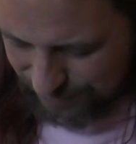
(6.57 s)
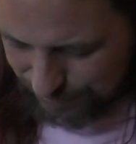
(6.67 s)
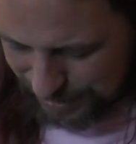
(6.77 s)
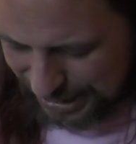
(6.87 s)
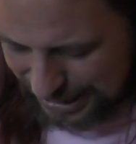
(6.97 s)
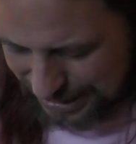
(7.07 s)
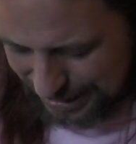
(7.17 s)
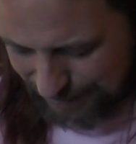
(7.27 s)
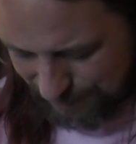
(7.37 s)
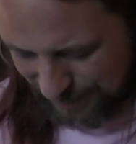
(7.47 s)

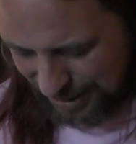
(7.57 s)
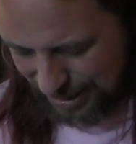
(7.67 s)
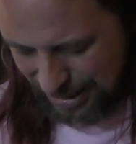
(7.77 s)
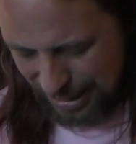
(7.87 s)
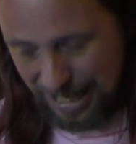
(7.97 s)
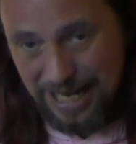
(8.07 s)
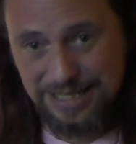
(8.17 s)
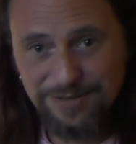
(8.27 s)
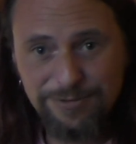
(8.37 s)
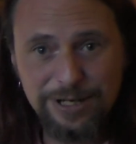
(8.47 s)
Speakeasy
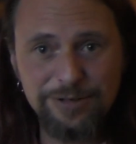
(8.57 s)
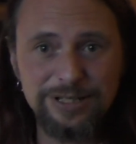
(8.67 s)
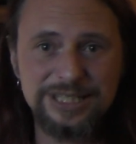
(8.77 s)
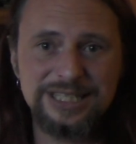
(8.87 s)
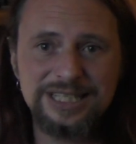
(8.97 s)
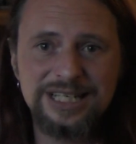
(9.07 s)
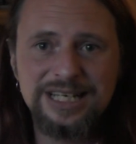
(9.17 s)
as a fragrance.